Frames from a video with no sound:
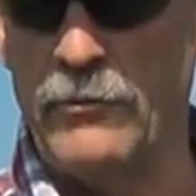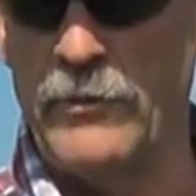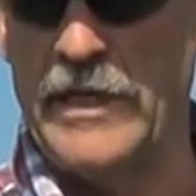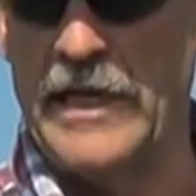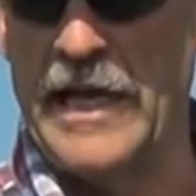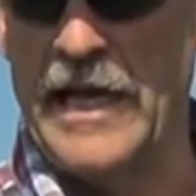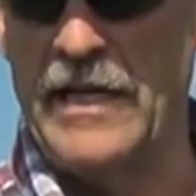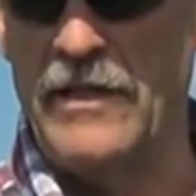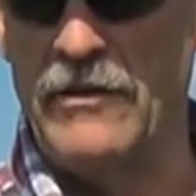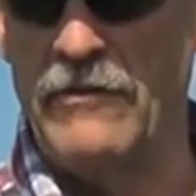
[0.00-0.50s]
to
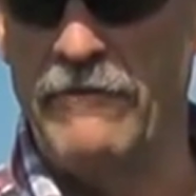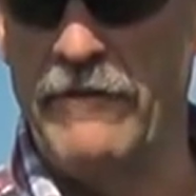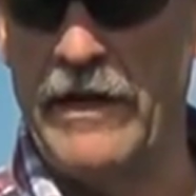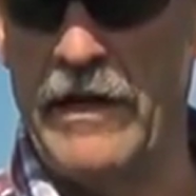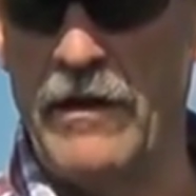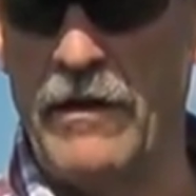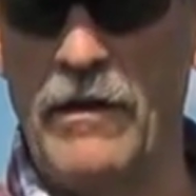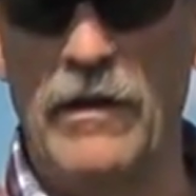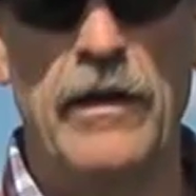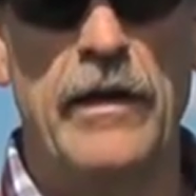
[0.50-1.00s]
regain their
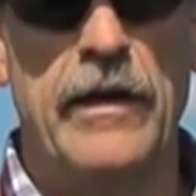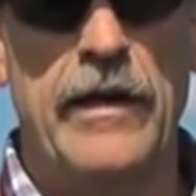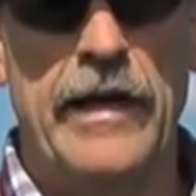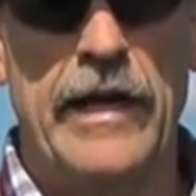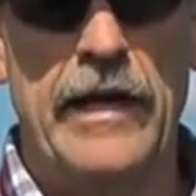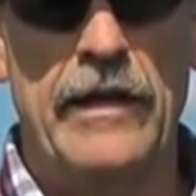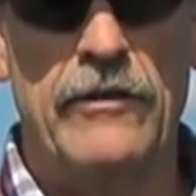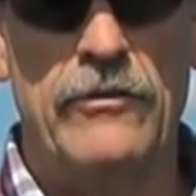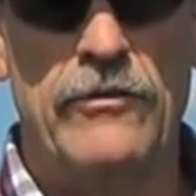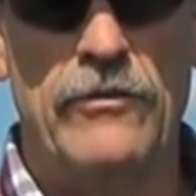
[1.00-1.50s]
vigor
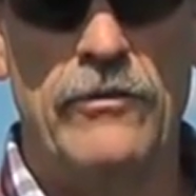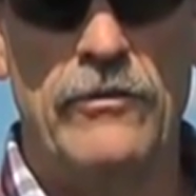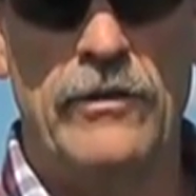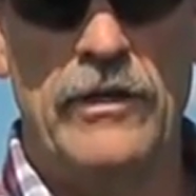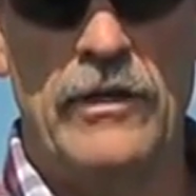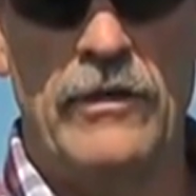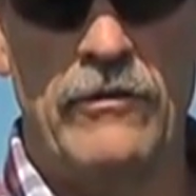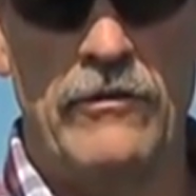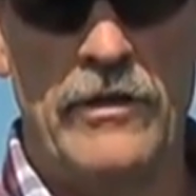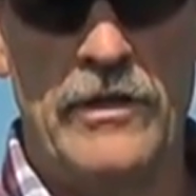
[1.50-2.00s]
and to
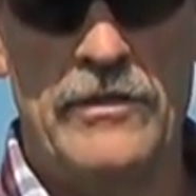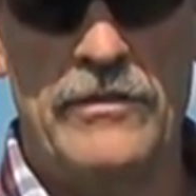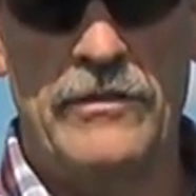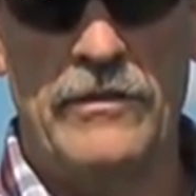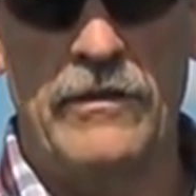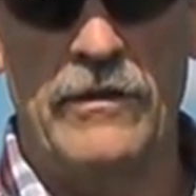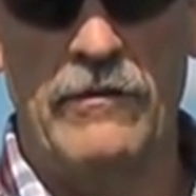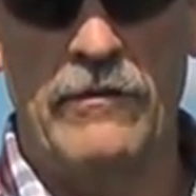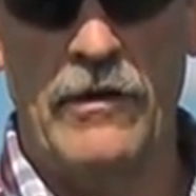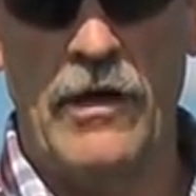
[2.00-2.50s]
increase
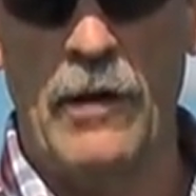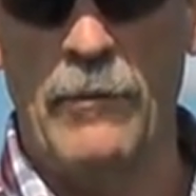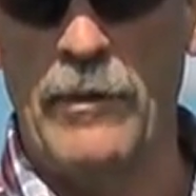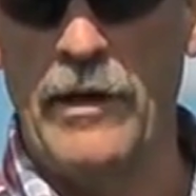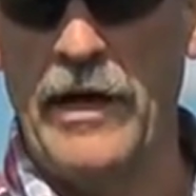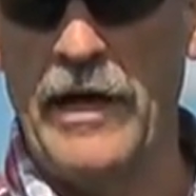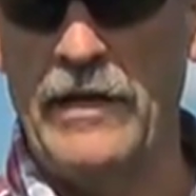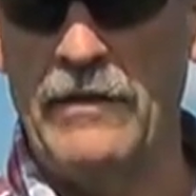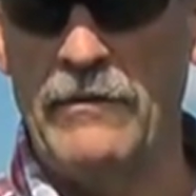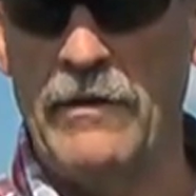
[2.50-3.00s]
their
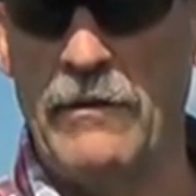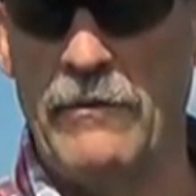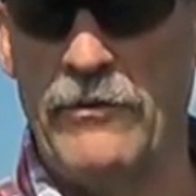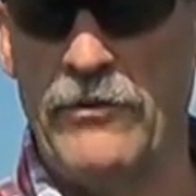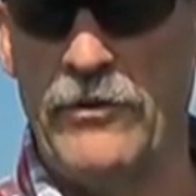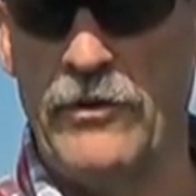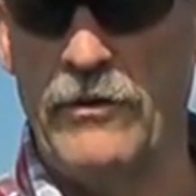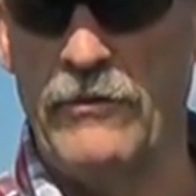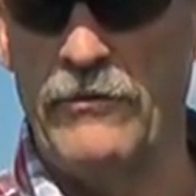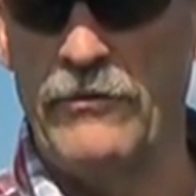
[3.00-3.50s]
carbohydrate
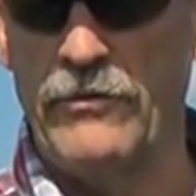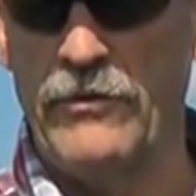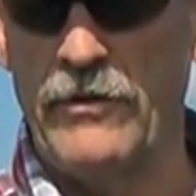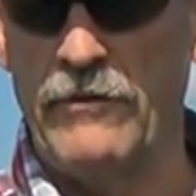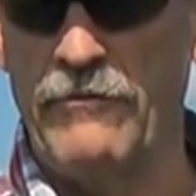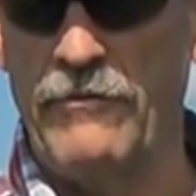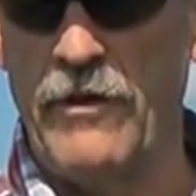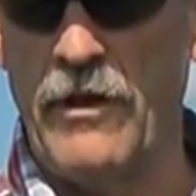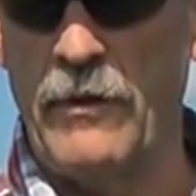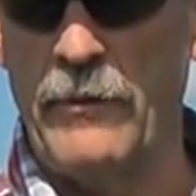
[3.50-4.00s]
reserves for
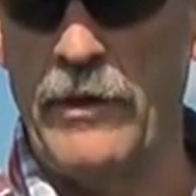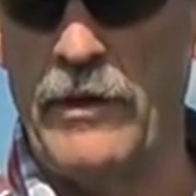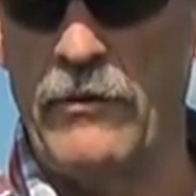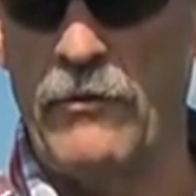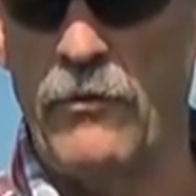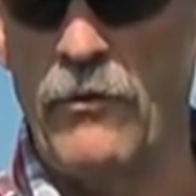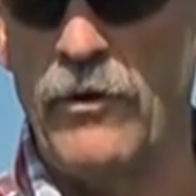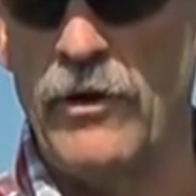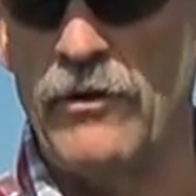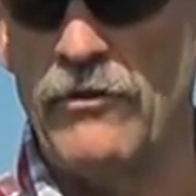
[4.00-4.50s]
the following
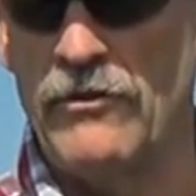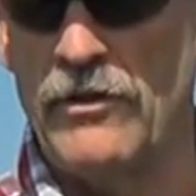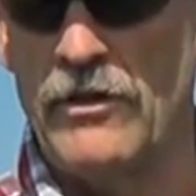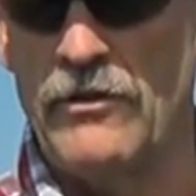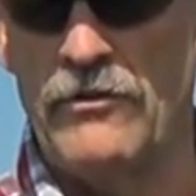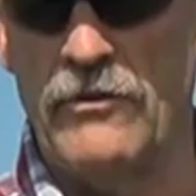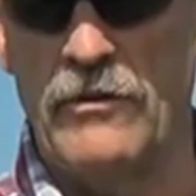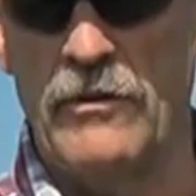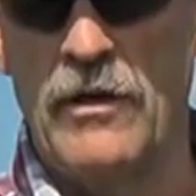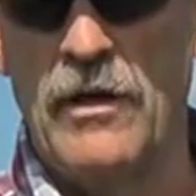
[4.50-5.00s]
growing
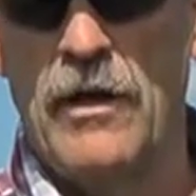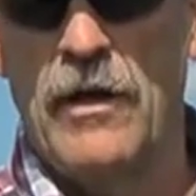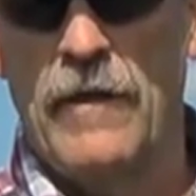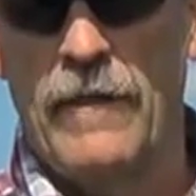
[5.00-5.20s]
season.